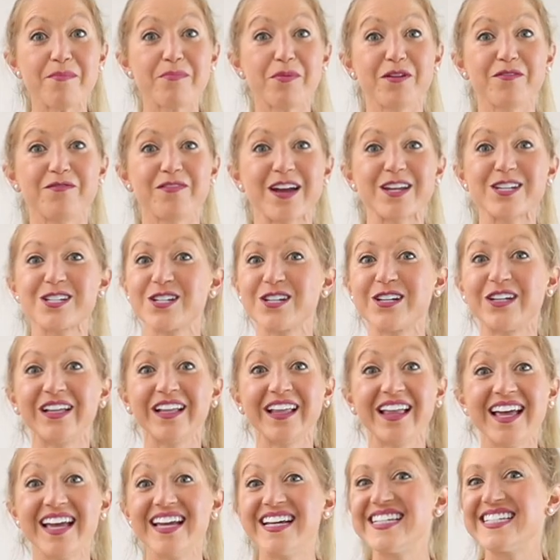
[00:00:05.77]
a
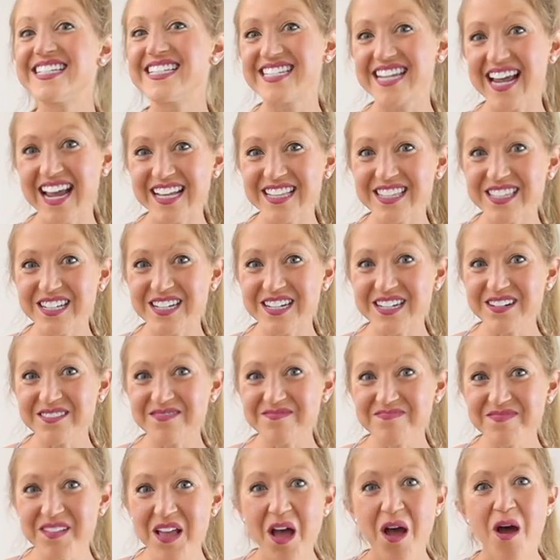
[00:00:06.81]
professional
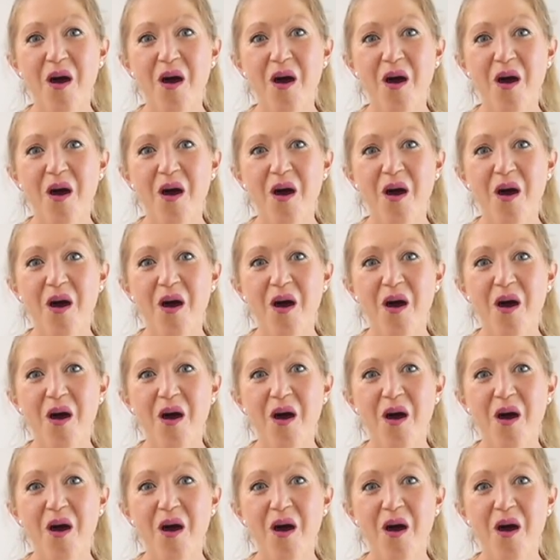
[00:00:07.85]
dancer?